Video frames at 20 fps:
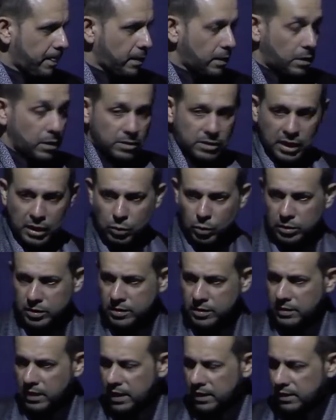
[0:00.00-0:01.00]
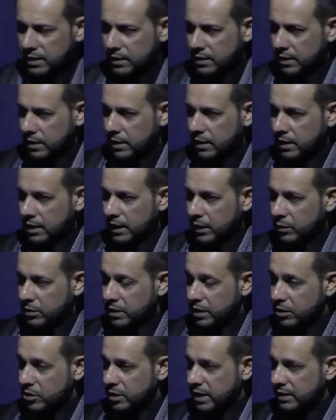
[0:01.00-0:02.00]
Yazid was stunned. He was
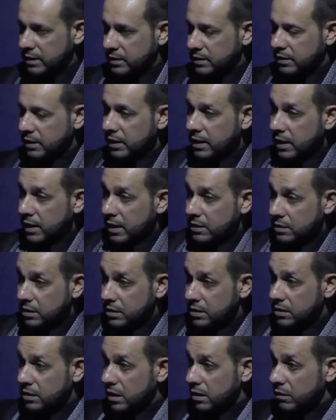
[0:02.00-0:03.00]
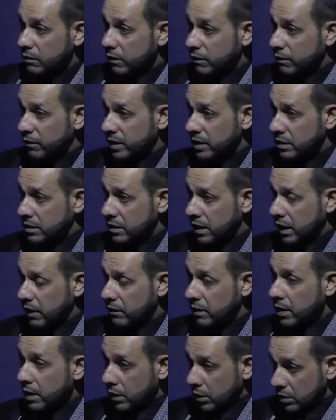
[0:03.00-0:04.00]
addressed as a son of a freed slave
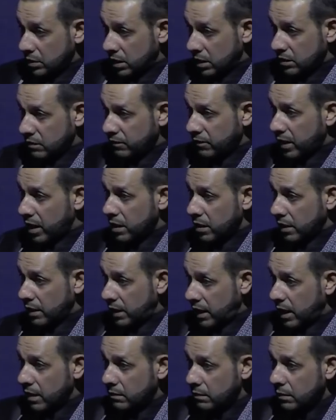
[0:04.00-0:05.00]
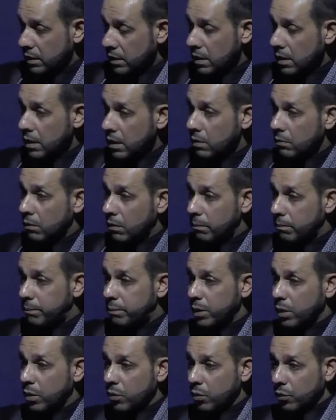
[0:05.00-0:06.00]
because his father and him were
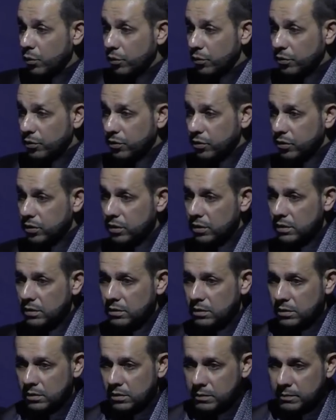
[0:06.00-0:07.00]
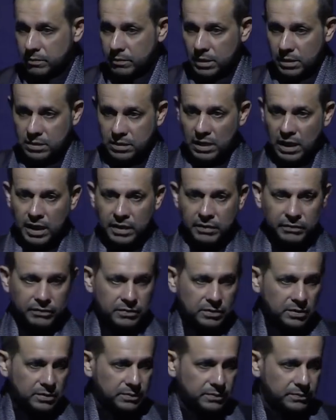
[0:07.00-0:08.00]
both slaves,